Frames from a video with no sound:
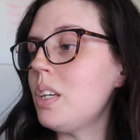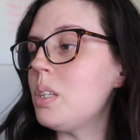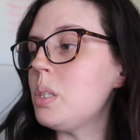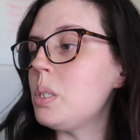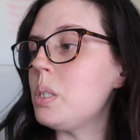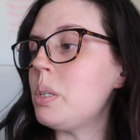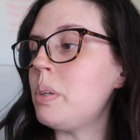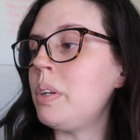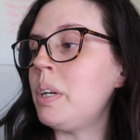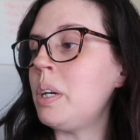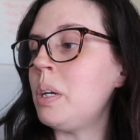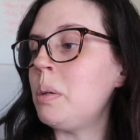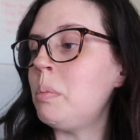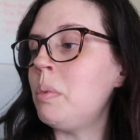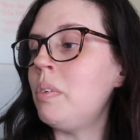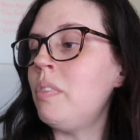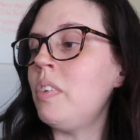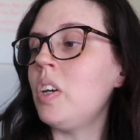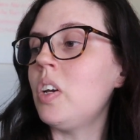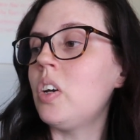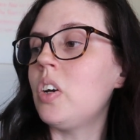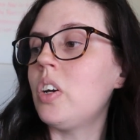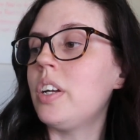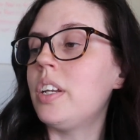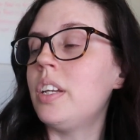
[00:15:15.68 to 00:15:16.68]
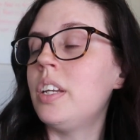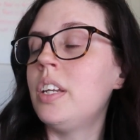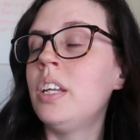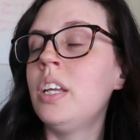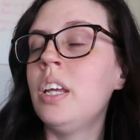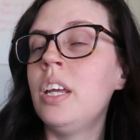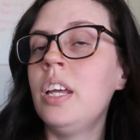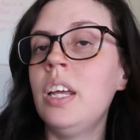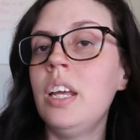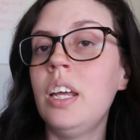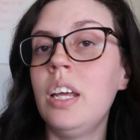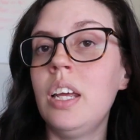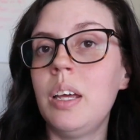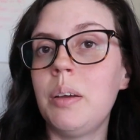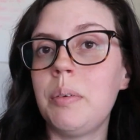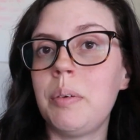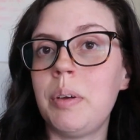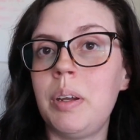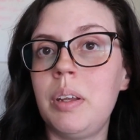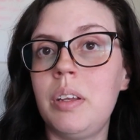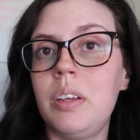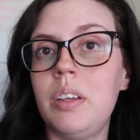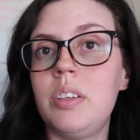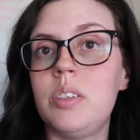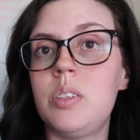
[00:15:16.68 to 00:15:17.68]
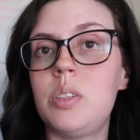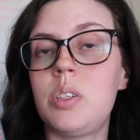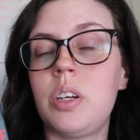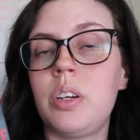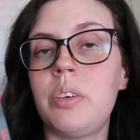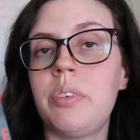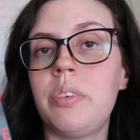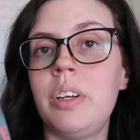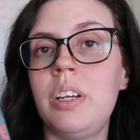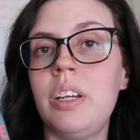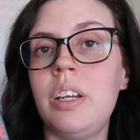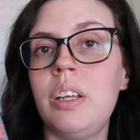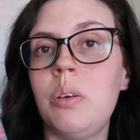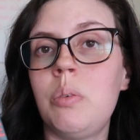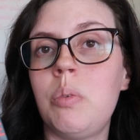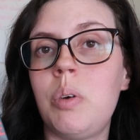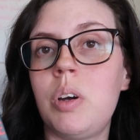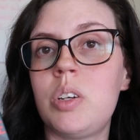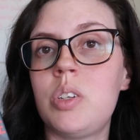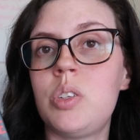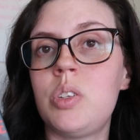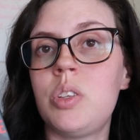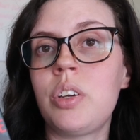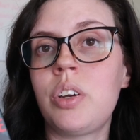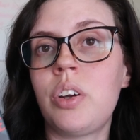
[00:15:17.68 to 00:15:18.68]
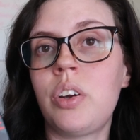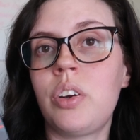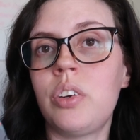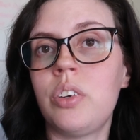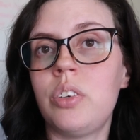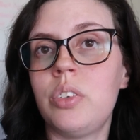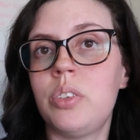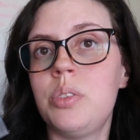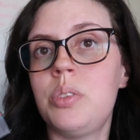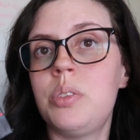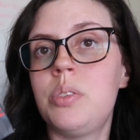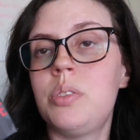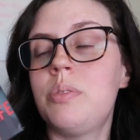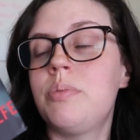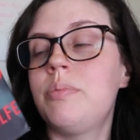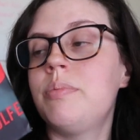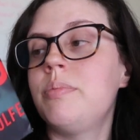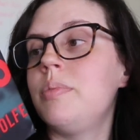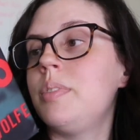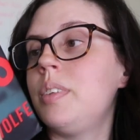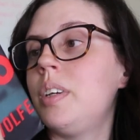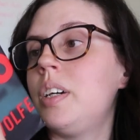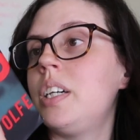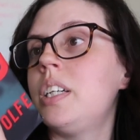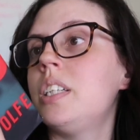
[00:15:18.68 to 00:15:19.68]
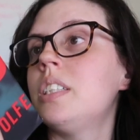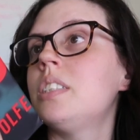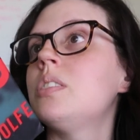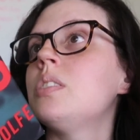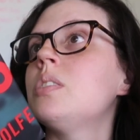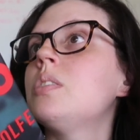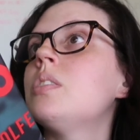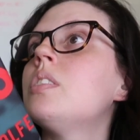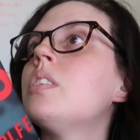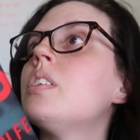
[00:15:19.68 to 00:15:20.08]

So now moving on, I'm going to start reading Watch the Girls, not